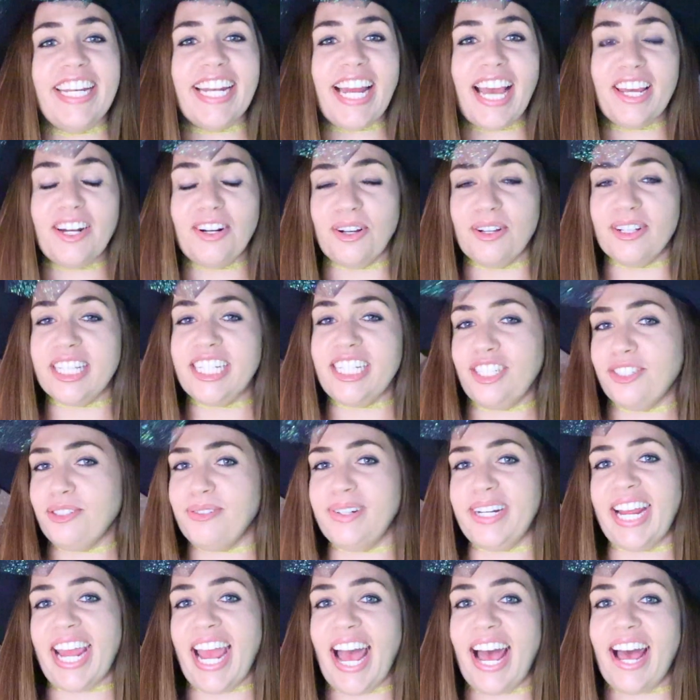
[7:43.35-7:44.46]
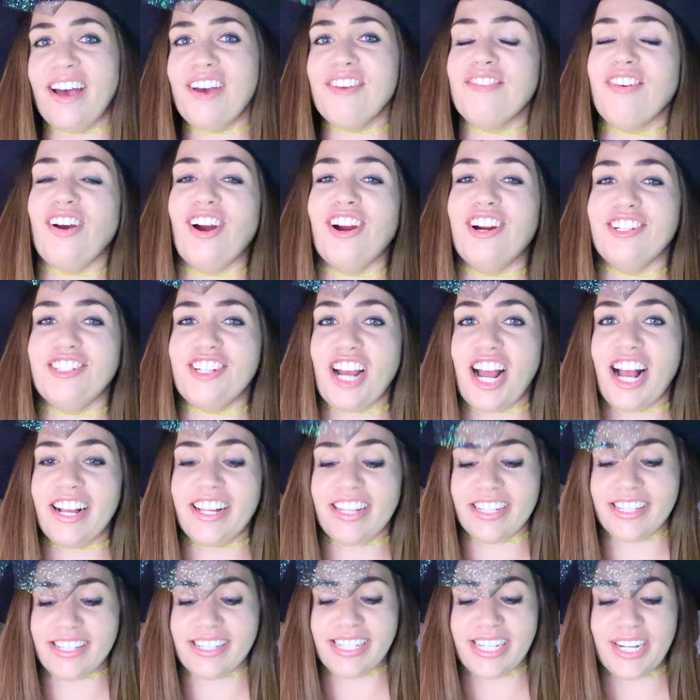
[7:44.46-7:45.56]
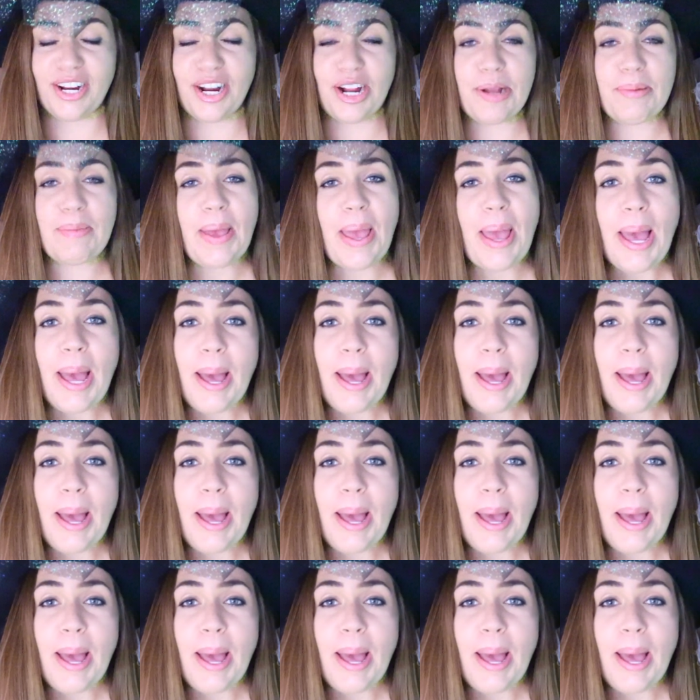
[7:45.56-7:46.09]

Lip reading: Not only do we have our chocolate syrup,